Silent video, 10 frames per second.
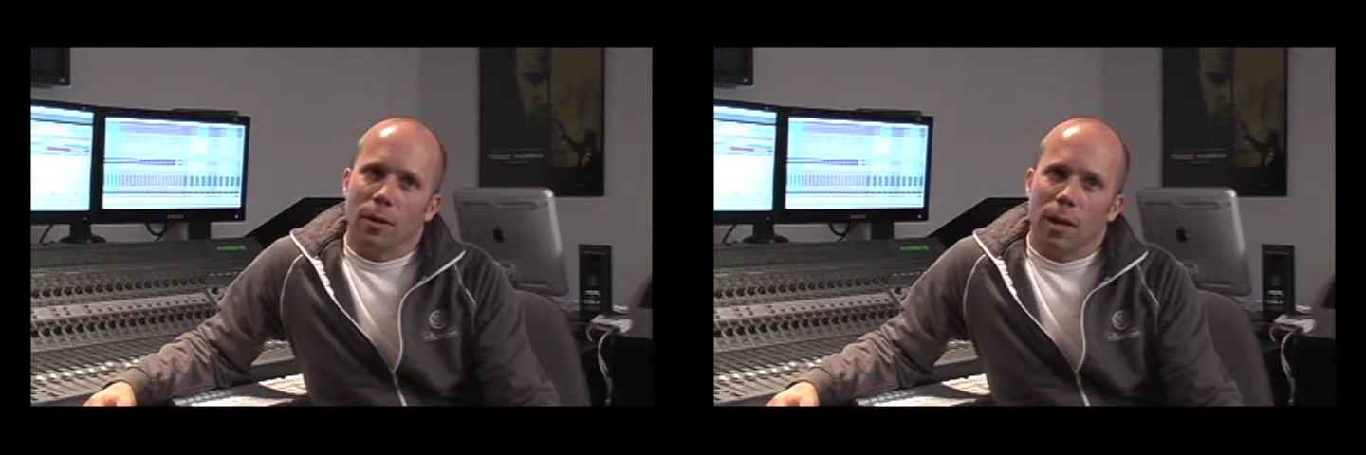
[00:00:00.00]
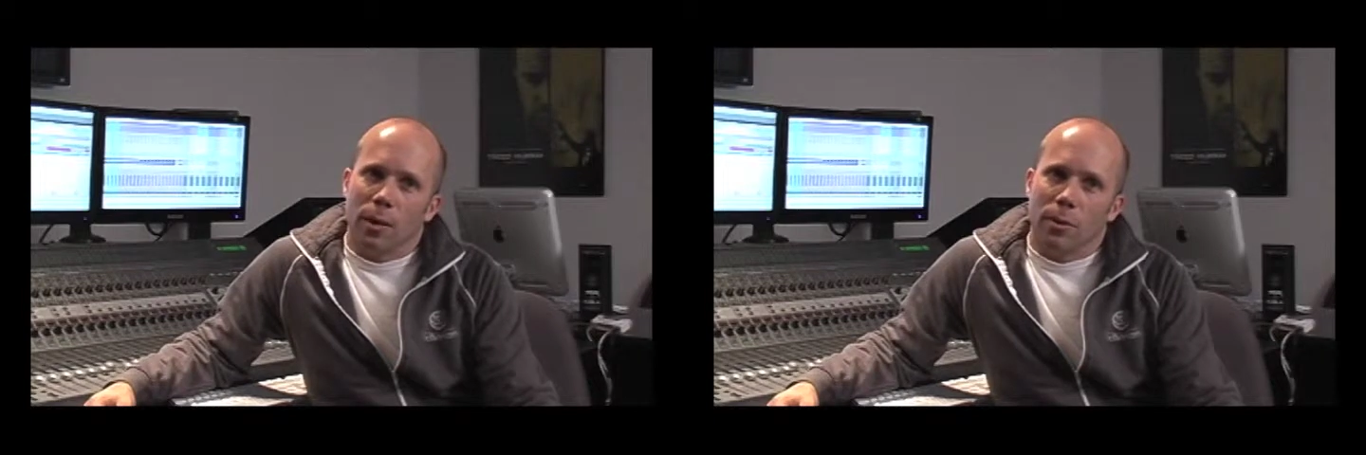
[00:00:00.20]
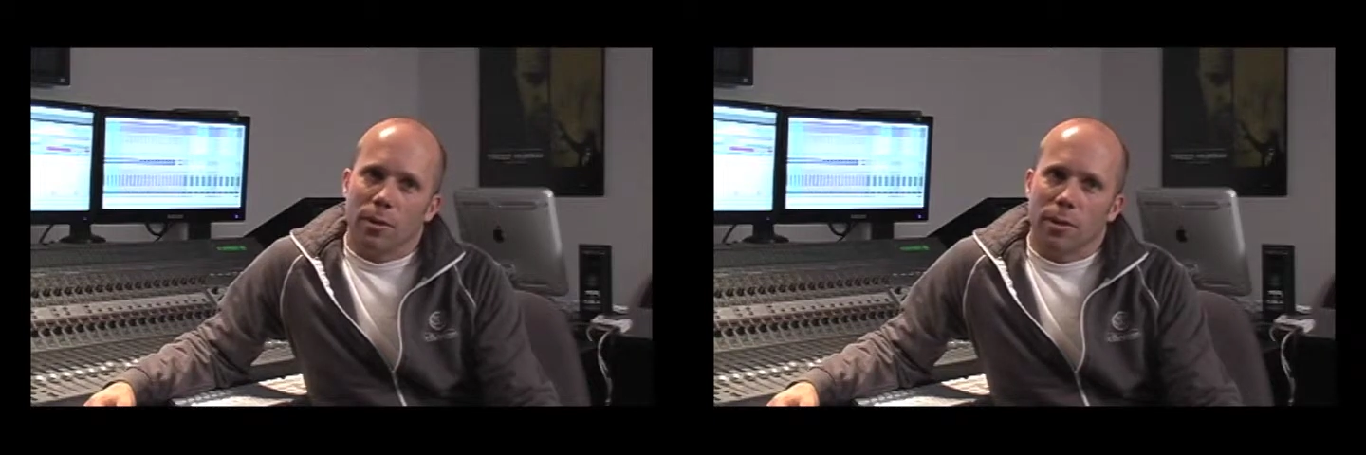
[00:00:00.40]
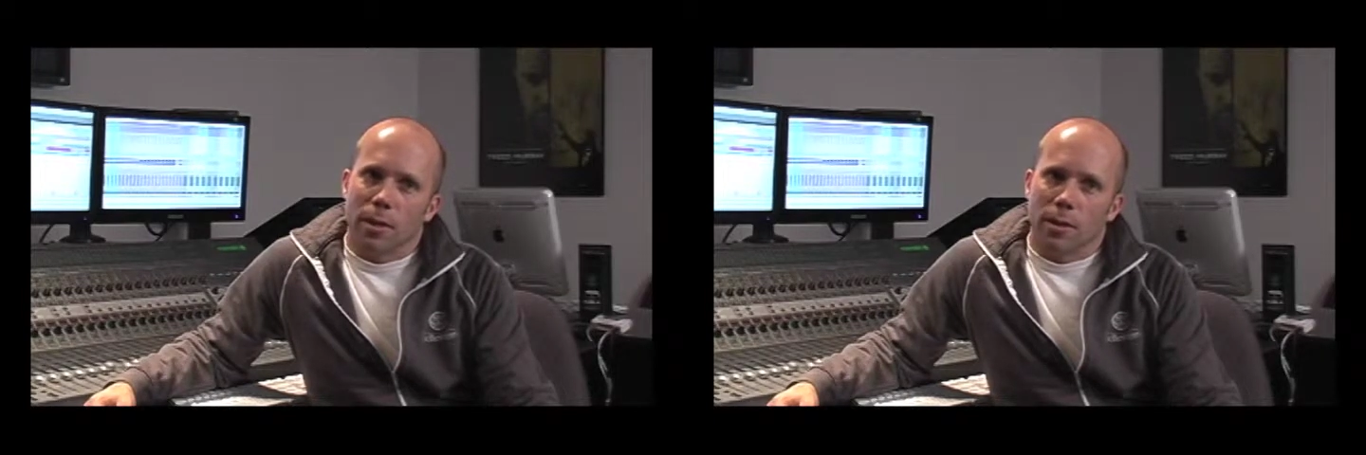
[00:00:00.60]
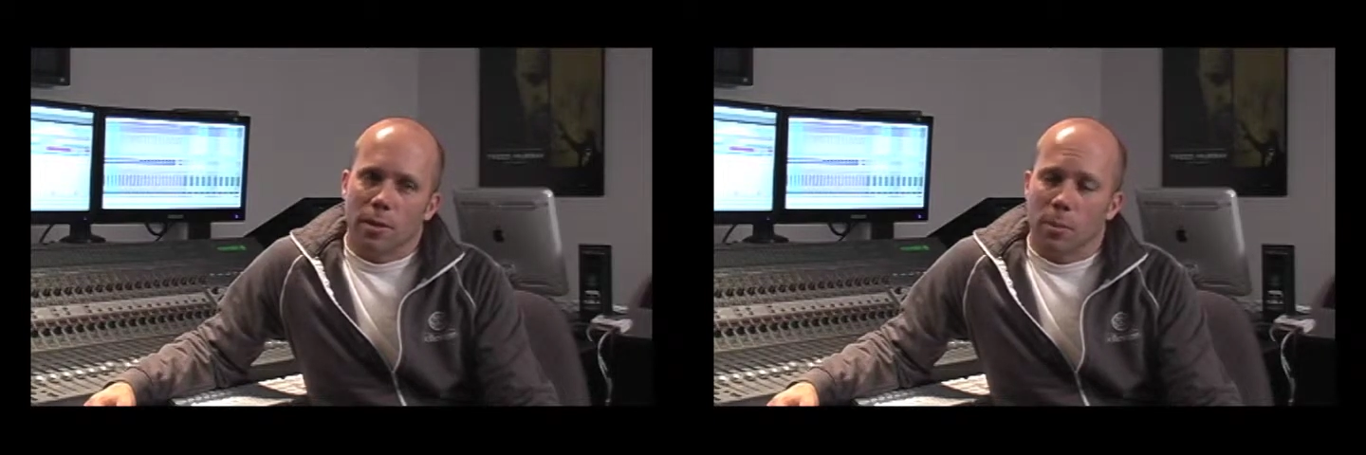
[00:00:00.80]
I would
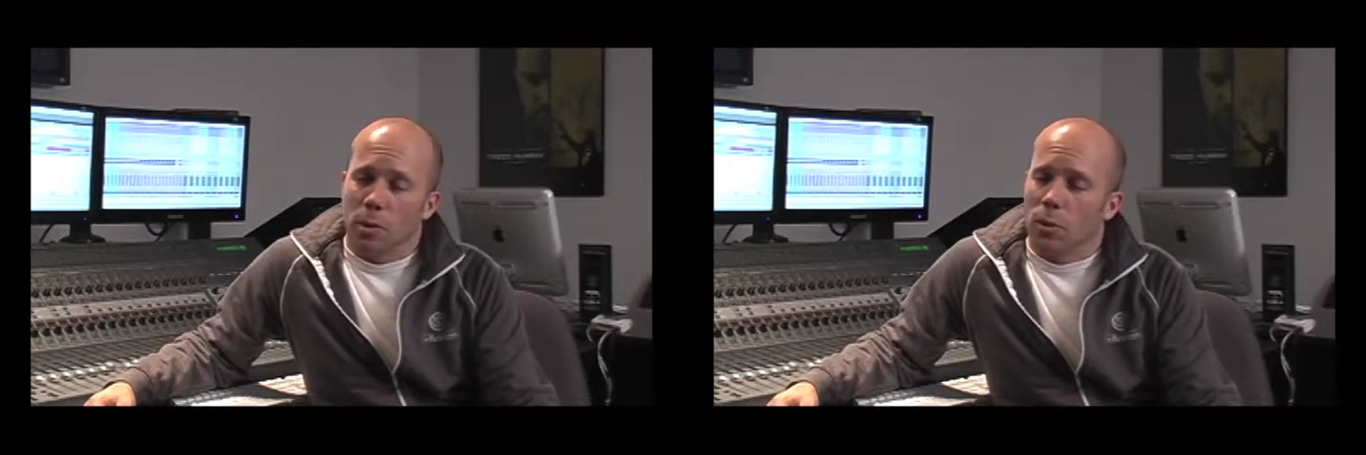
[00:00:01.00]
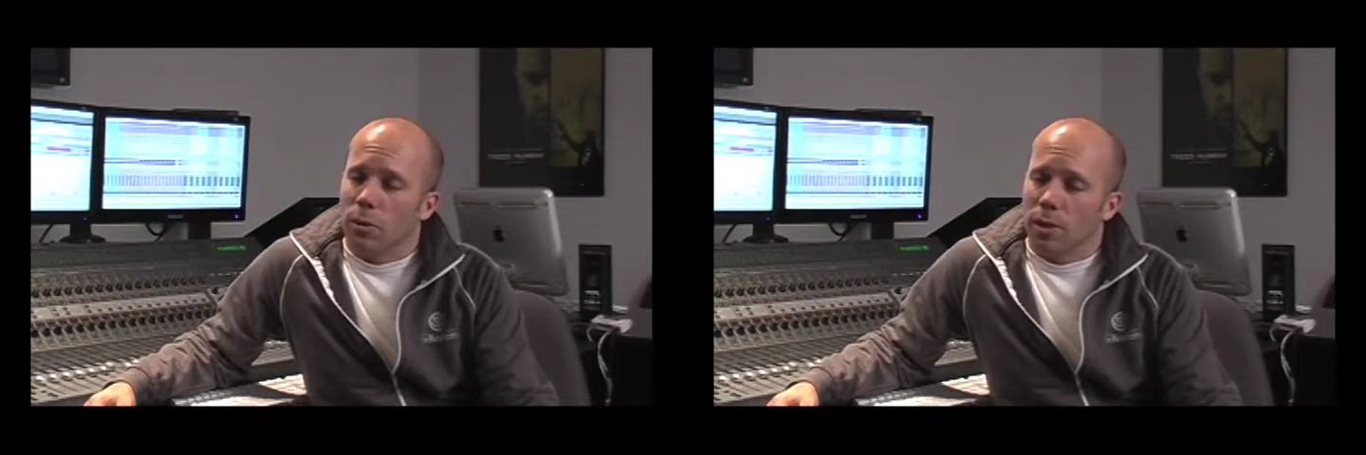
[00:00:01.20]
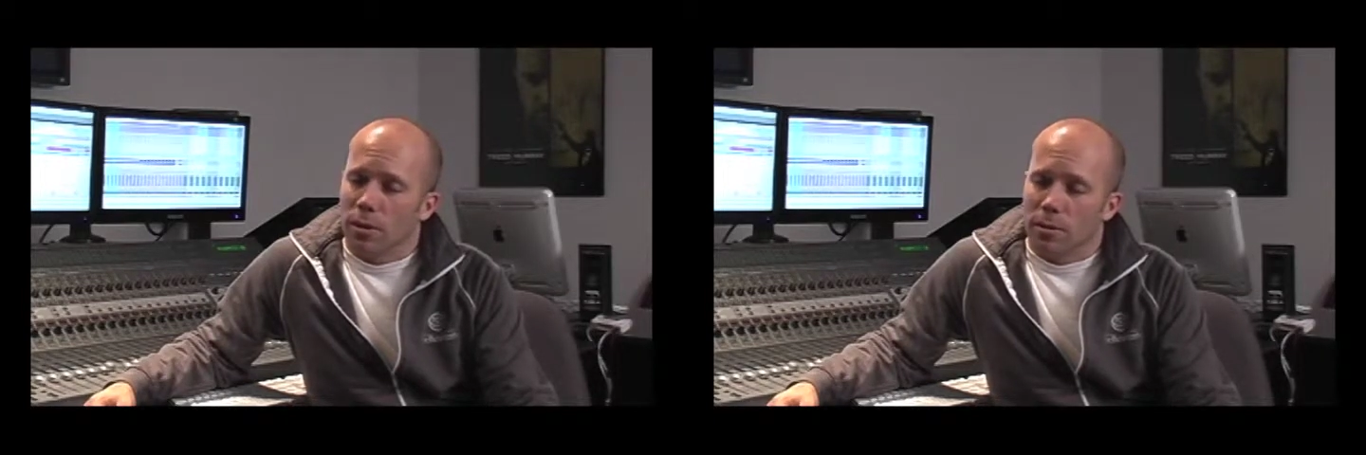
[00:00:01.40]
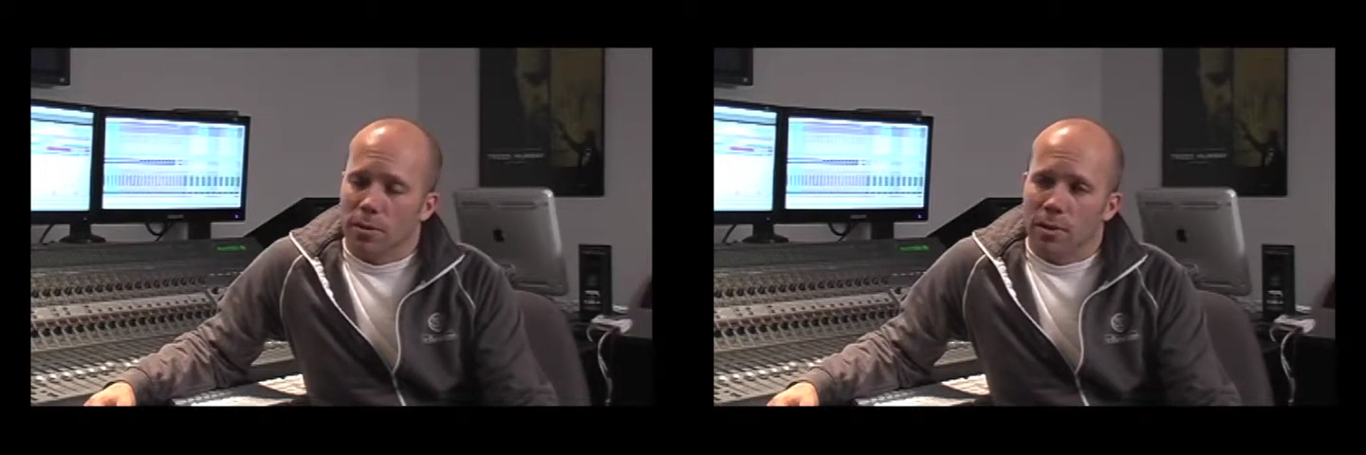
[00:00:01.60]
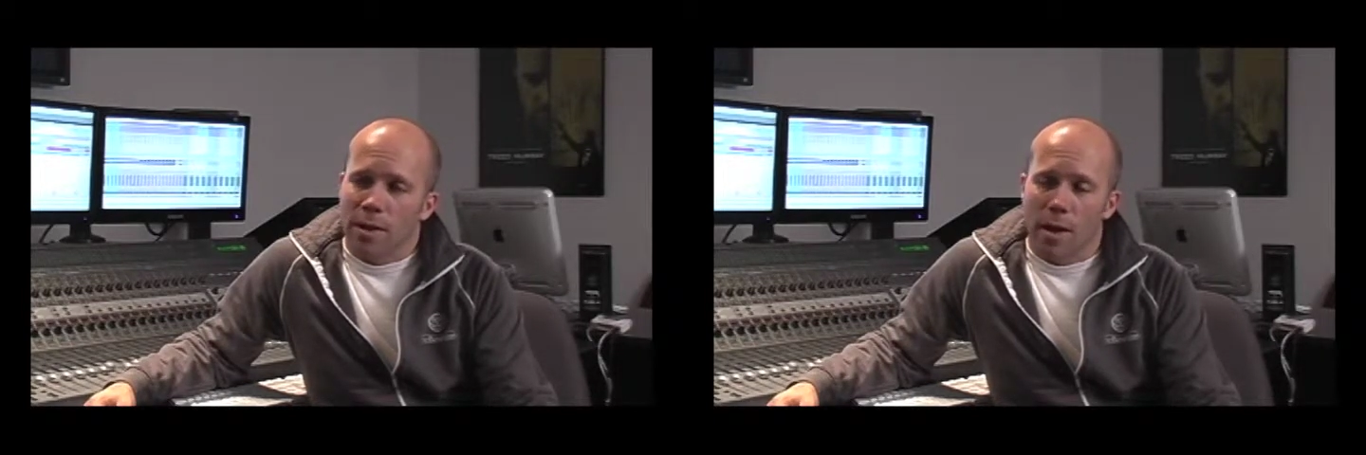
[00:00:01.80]
say that a typical week is
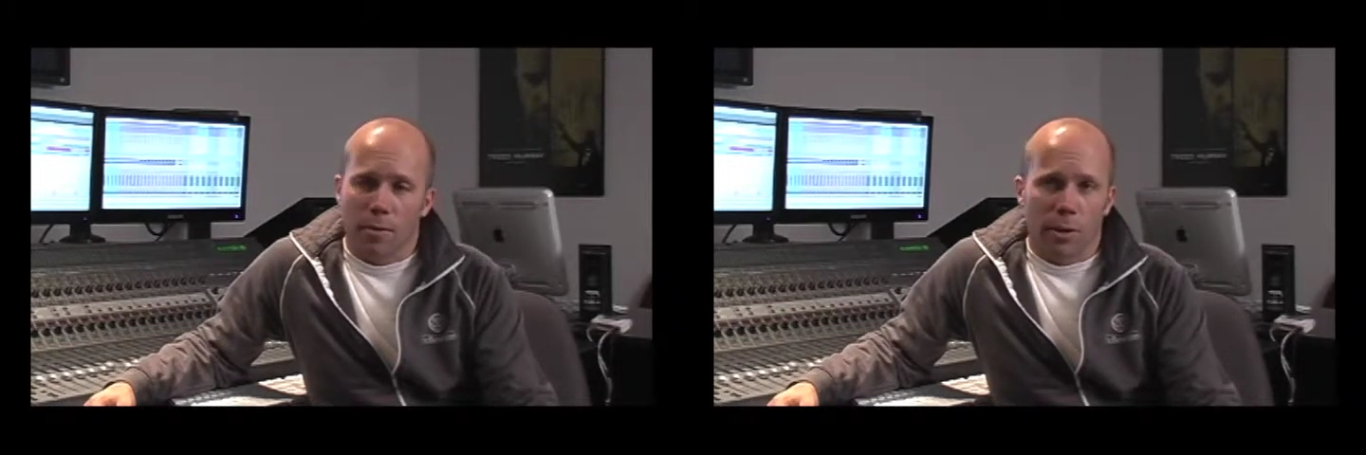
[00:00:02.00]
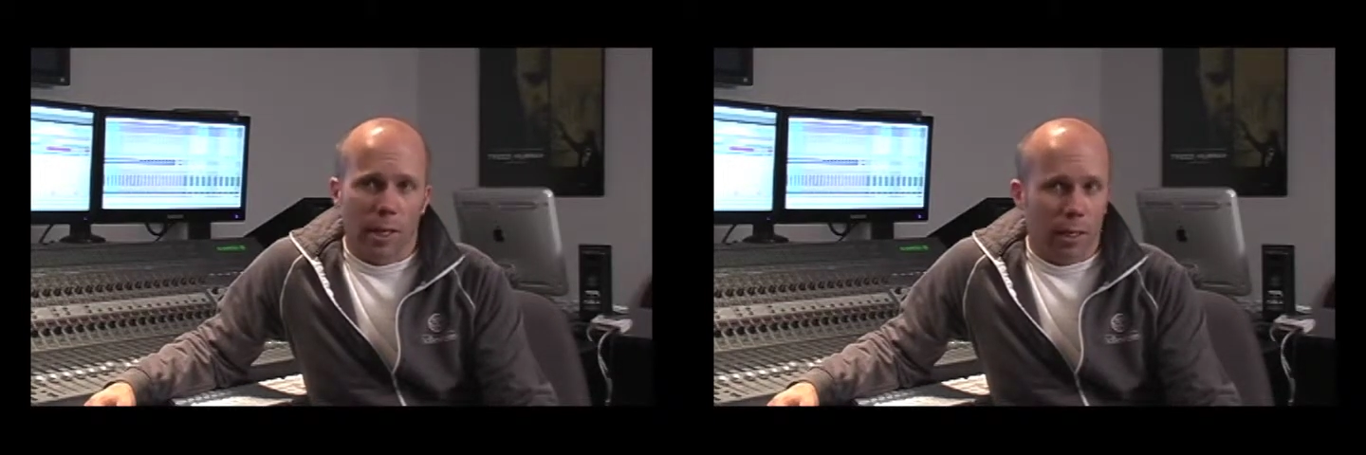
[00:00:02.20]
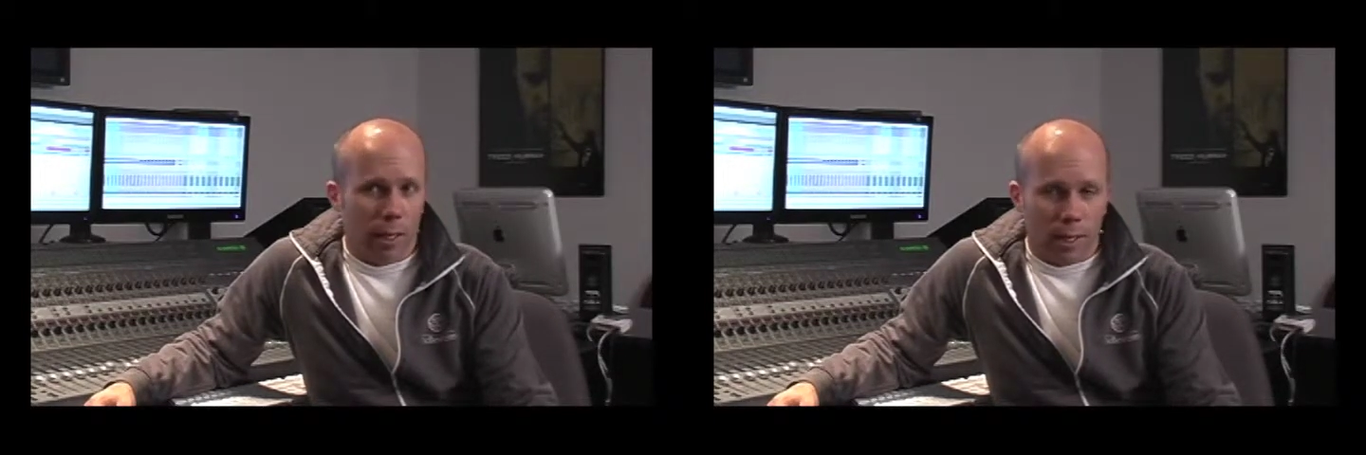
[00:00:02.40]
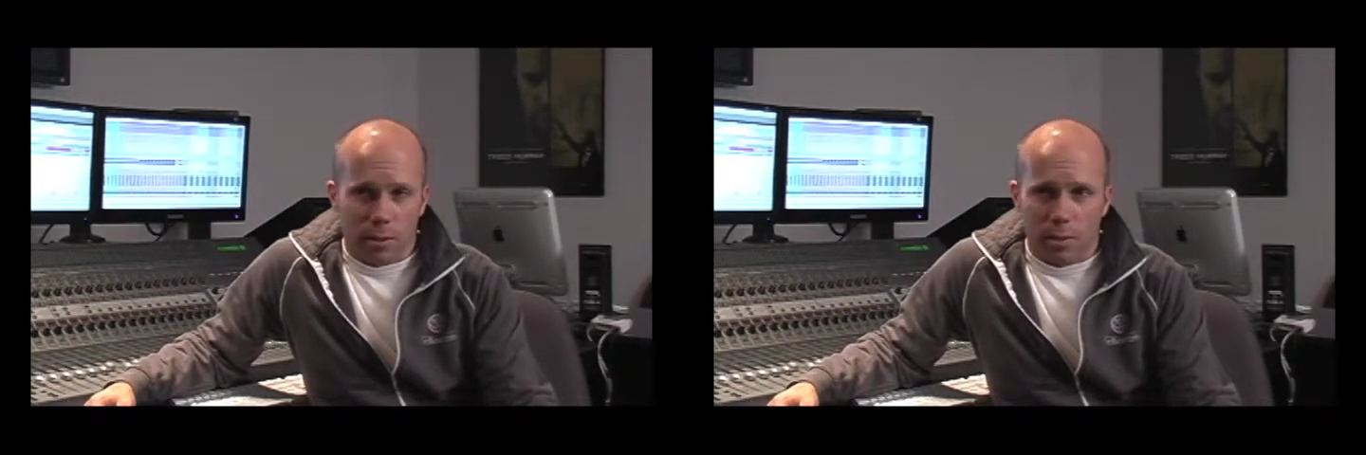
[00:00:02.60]
never any less